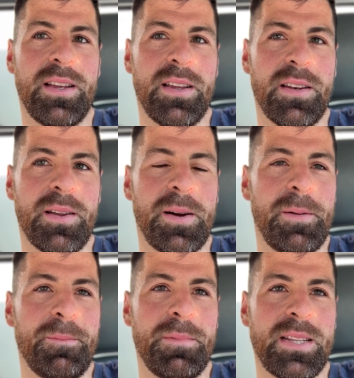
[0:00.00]
And
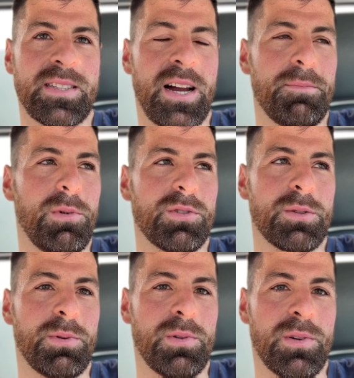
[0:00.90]
it's got
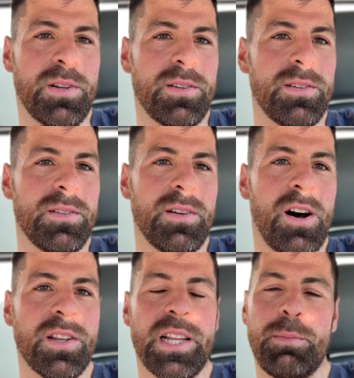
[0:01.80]
multiple
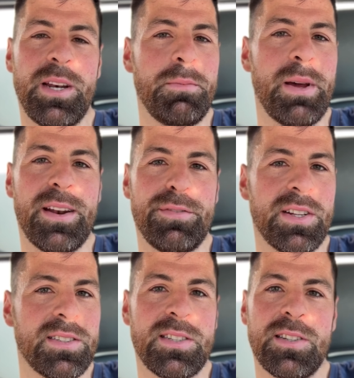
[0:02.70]
unlimited
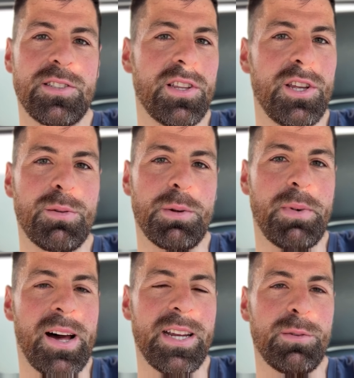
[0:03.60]
benefits to the human
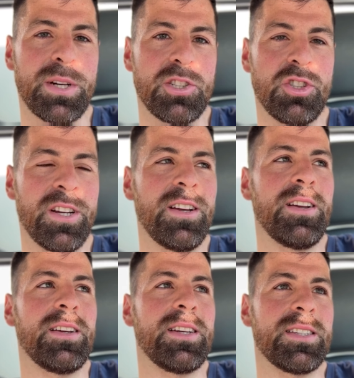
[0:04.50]
body, which
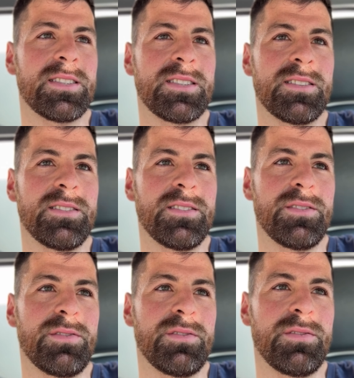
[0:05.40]
is
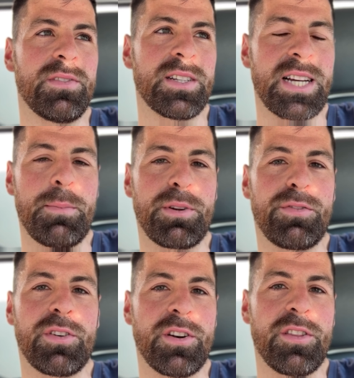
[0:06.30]
a topic
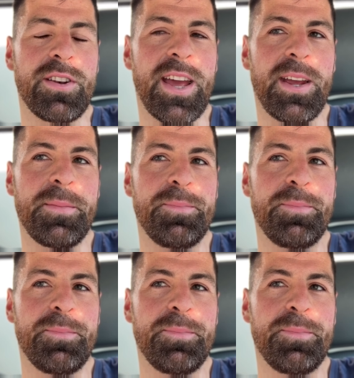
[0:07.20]
for another day.